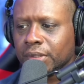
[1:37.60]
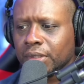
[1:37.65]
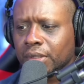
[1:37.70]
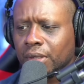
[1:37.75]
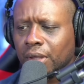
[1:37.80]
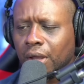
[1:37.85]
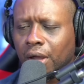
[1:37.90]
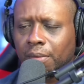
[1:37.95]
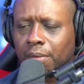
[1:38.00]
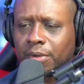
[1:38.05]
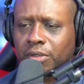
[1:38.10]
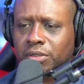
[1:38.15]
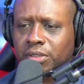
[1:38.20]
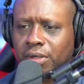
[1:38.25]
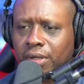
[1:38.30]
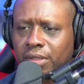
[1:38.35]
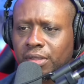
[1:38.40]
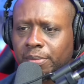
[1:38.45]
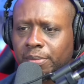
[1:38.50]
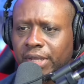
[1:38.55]
I almost
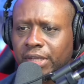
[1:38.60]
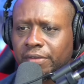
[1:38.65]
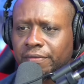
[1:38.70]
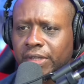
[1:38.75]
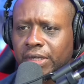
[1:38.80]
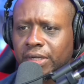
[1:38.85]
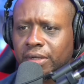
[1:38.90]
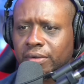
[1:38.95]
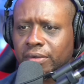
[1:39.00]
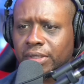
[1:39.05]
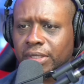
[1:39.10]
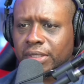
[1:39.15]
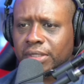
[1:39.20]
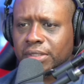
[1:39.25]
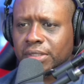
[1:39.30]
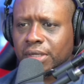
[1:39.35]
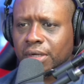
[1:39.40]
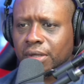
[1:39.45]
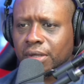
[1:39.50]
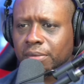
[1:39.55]
started to make a video on
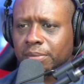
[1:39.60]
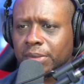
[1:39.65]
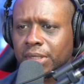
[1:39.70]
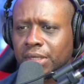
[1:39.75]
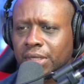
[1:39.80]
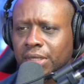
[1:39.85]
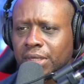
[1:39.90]
this, and